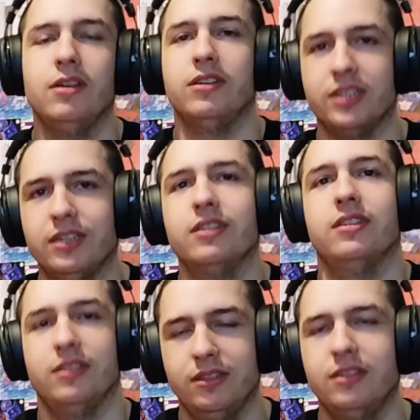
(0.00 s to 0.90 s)
Okay,
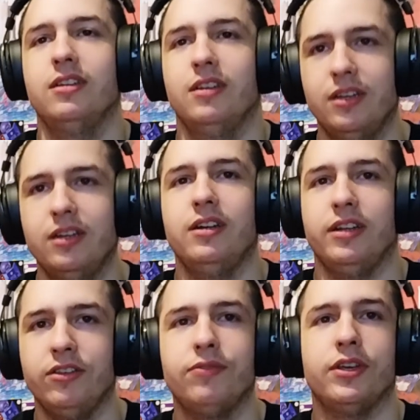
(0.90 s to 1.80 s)

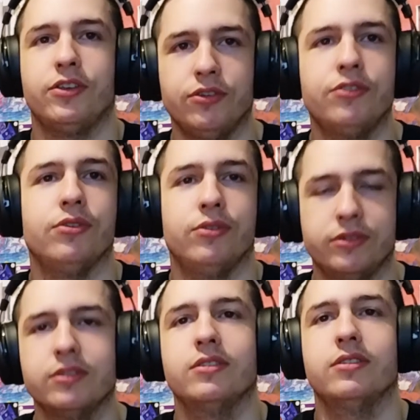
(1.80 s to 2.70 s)
but it's a very cute song,
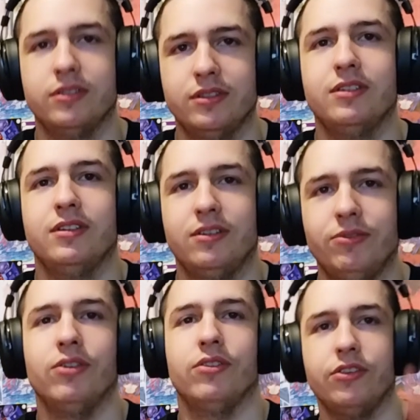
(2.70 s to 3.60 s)

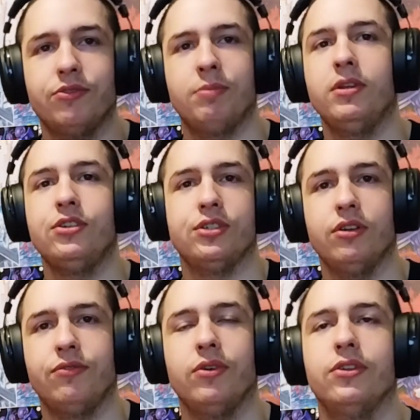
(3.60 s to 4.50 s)
with all this repetition
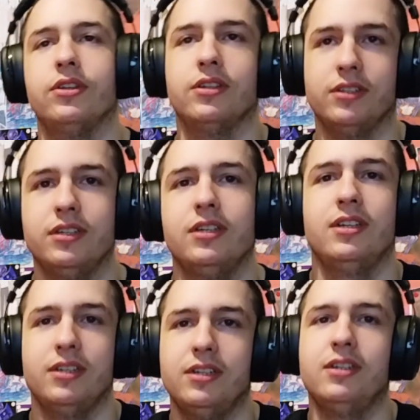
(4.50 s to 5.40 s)
of war.
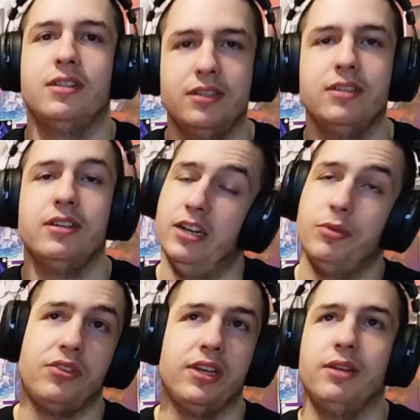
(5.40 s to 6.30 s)

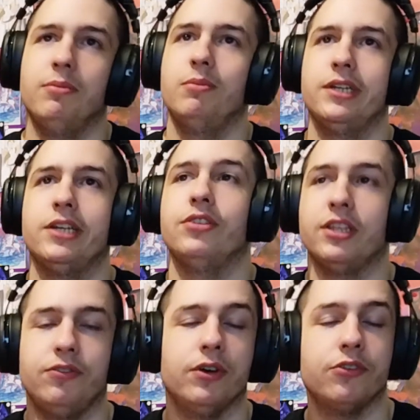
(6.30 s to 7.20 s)
Obviously,
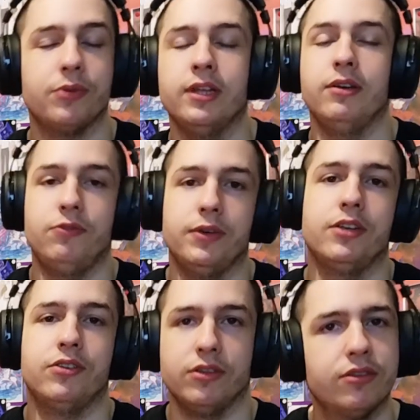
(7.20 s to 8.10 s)
Genzuki's voice right now is
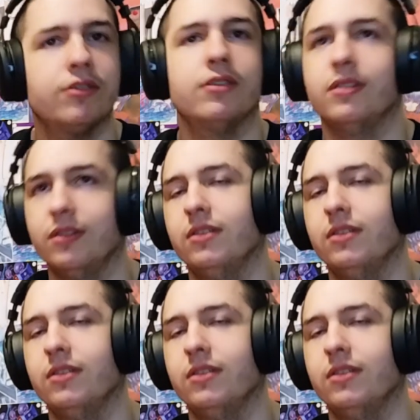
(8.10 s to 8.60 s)
very cute.